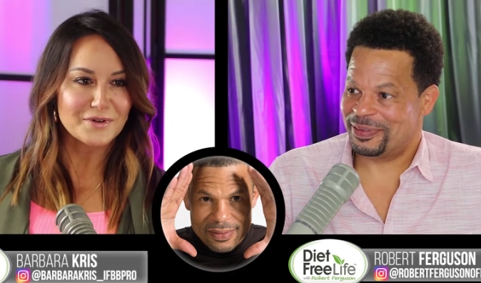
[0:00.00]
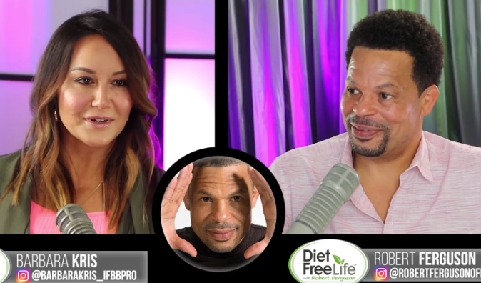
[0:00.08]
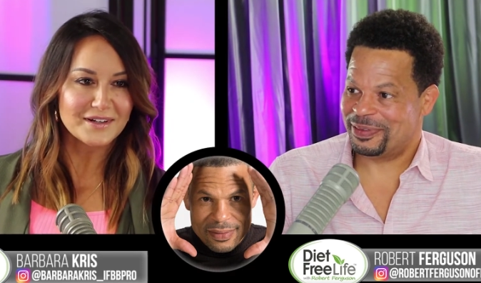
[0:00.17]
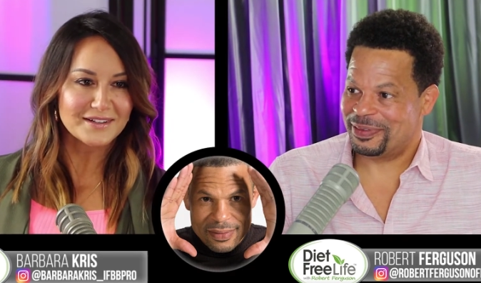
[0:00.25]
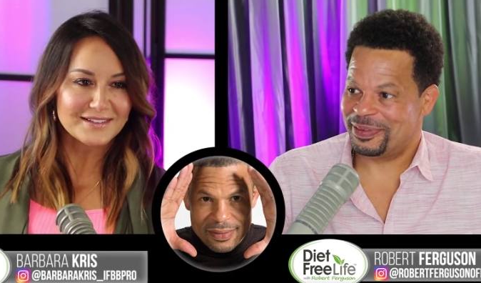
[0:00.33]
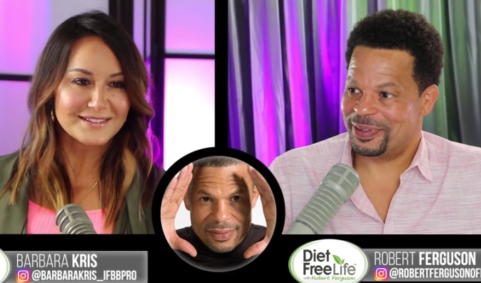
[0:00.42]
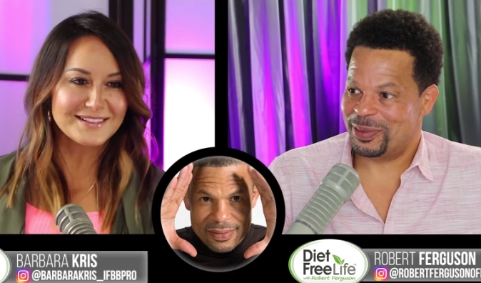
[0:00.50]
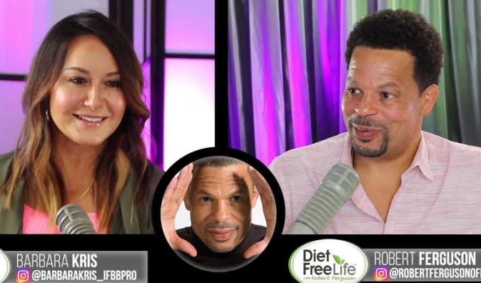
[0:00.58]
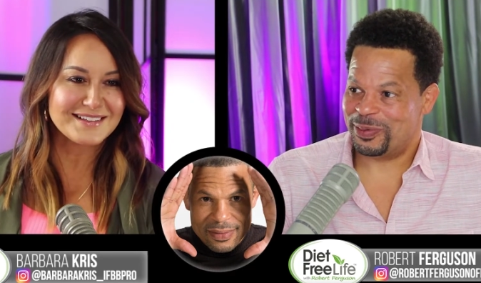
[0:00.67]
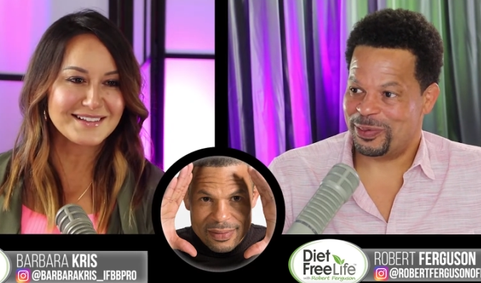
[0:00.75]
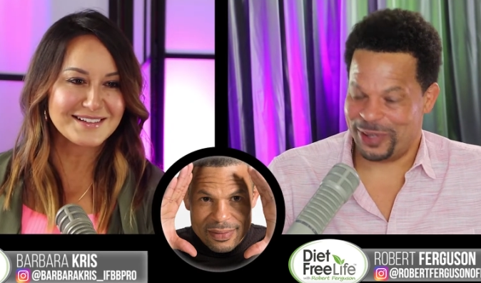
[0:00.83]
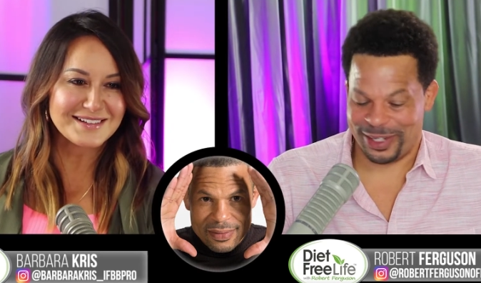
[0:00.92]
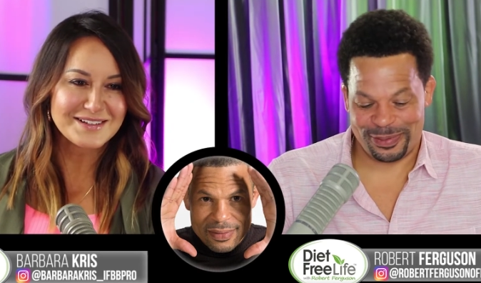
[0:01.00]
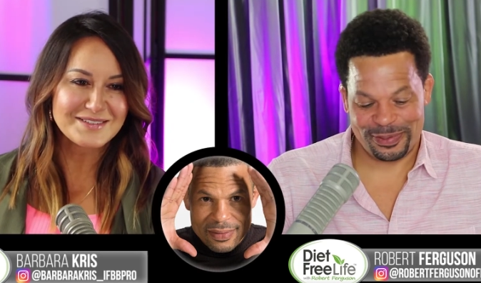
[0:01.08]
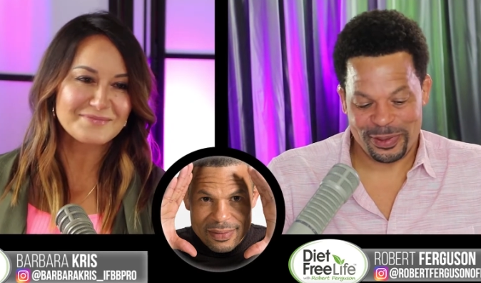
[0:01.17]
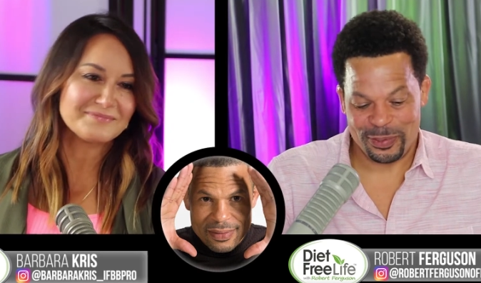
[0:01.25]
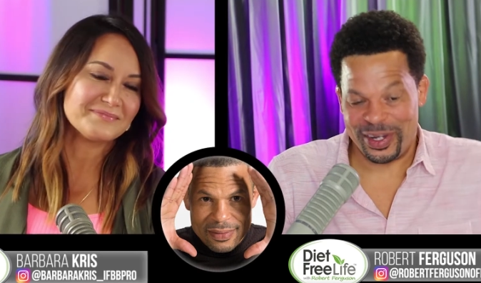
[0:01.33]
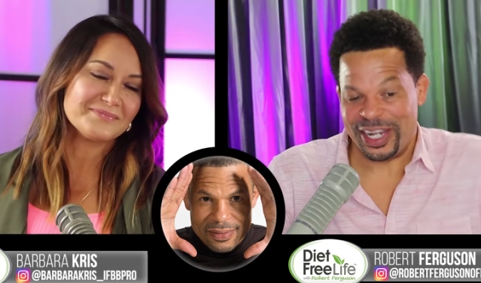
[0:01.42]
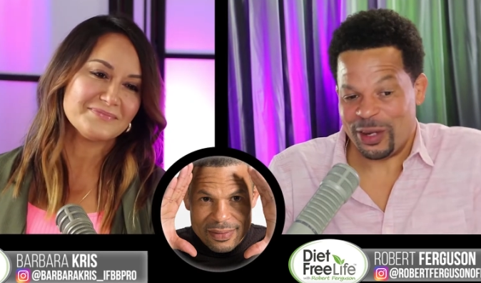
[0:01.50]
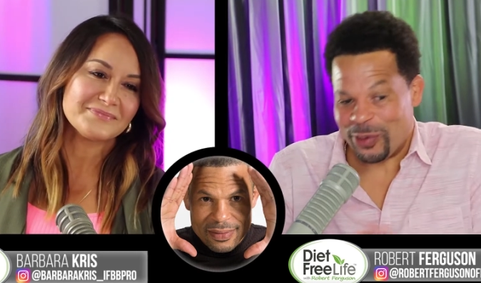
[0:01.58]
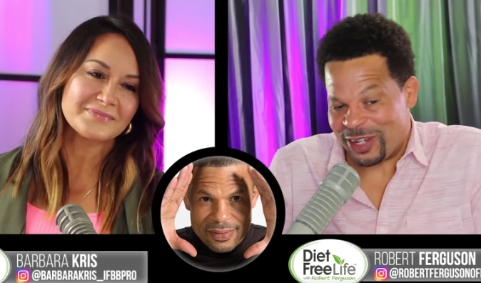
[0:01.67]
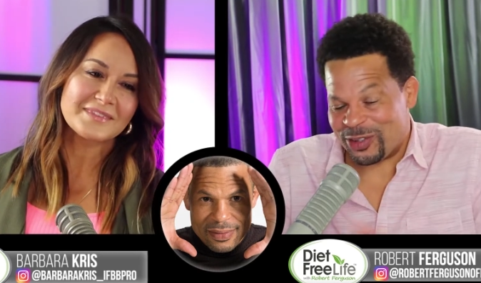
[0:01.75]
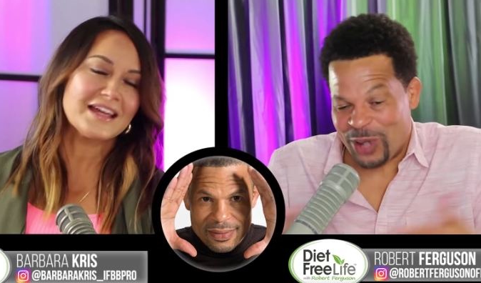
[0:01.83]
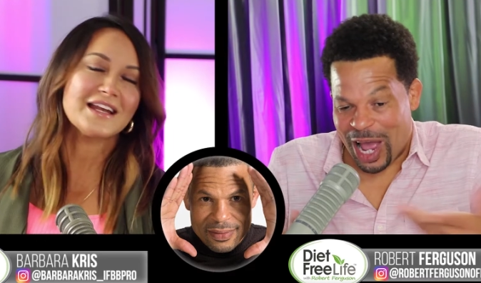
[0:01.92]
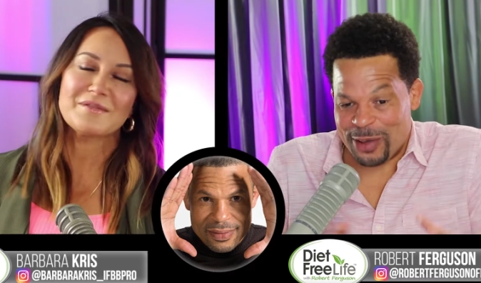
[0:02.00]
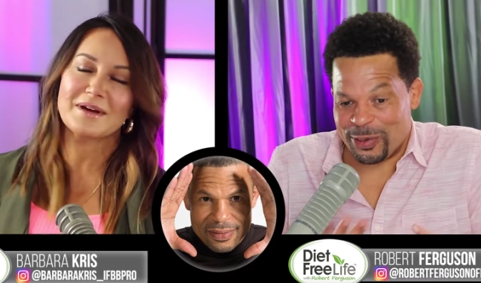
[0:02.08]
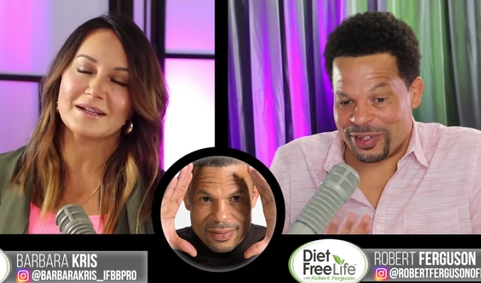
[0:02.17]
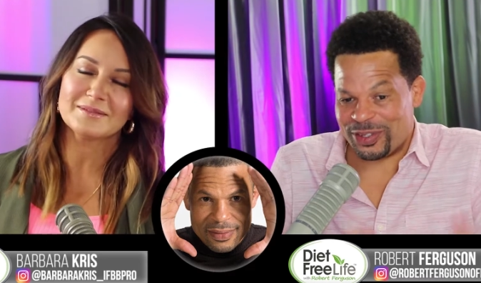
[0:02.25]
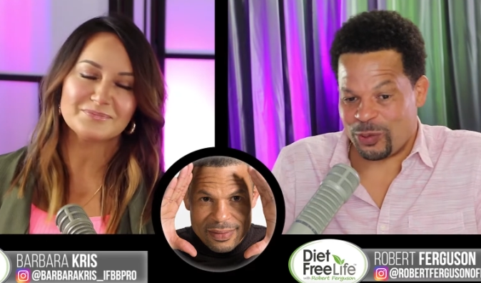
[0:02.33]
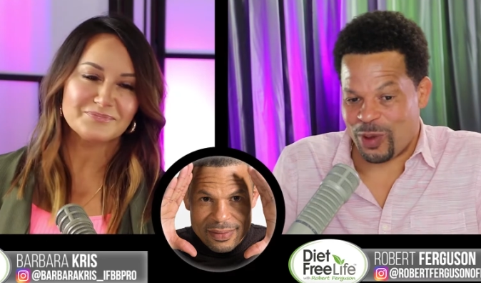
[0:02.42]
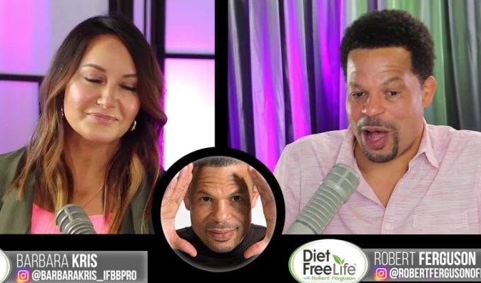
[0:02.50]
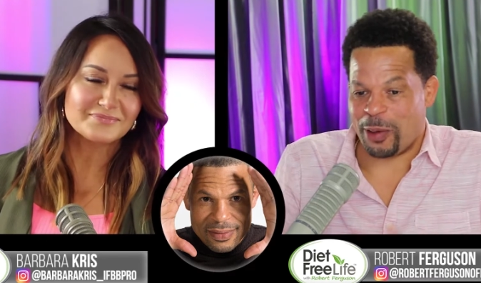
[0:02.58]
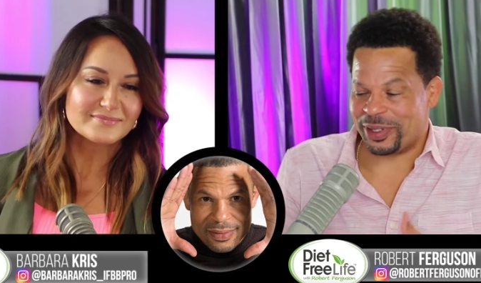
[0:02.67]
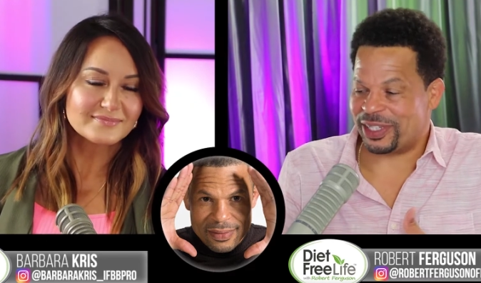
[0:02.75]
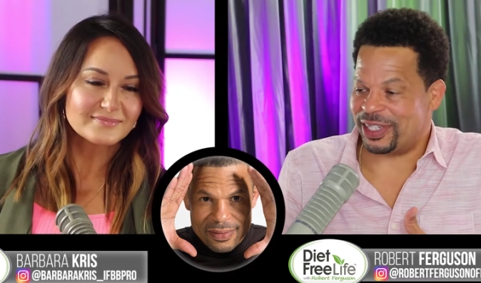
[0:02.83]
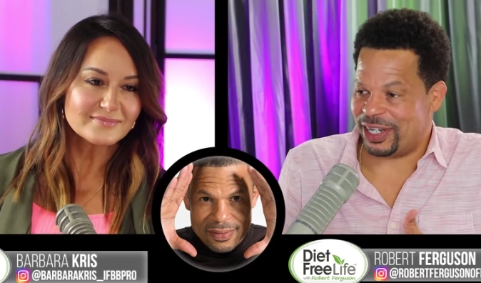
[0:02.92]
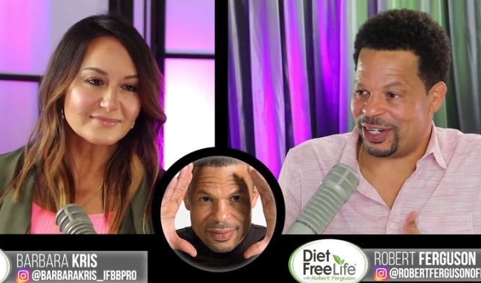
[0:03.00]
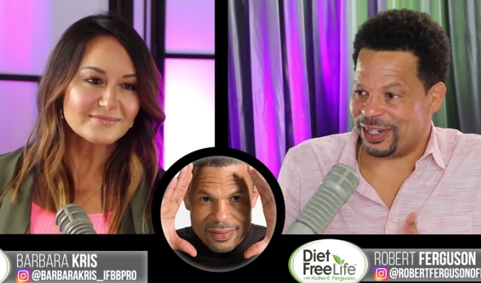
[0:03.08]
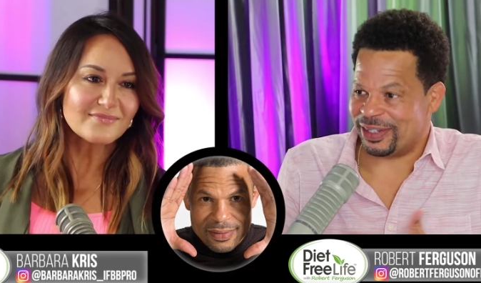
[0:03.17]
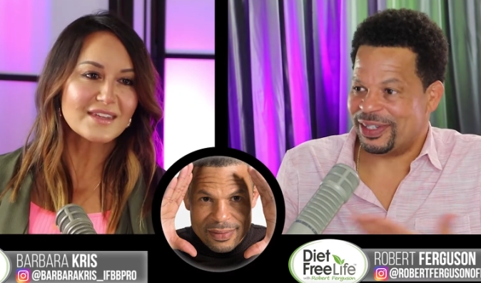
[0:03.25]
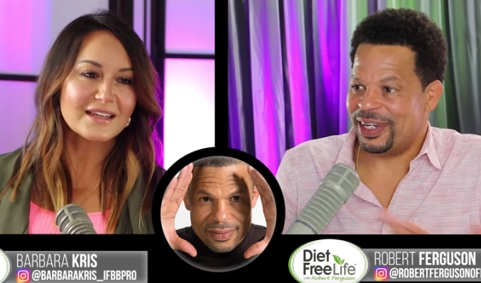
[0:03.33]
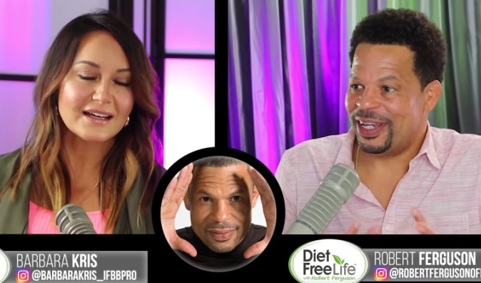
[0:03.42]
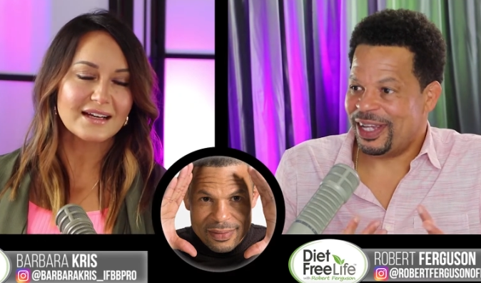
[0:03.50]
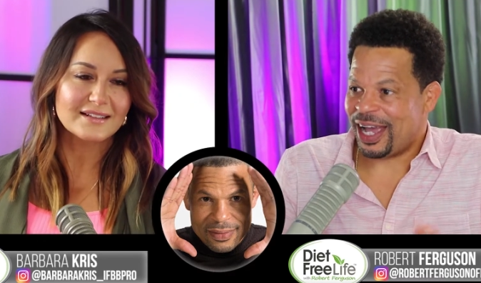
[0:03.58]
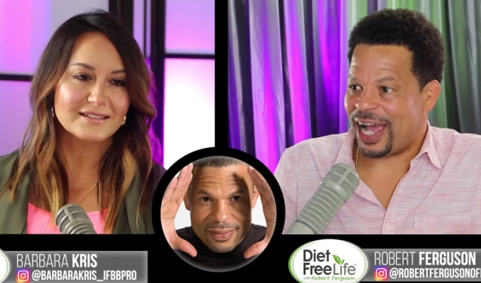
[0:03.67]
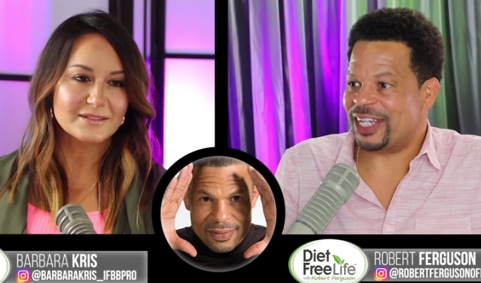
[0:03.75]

Speaker 1: four. But, but anyway, so I was, while I was there, yeah.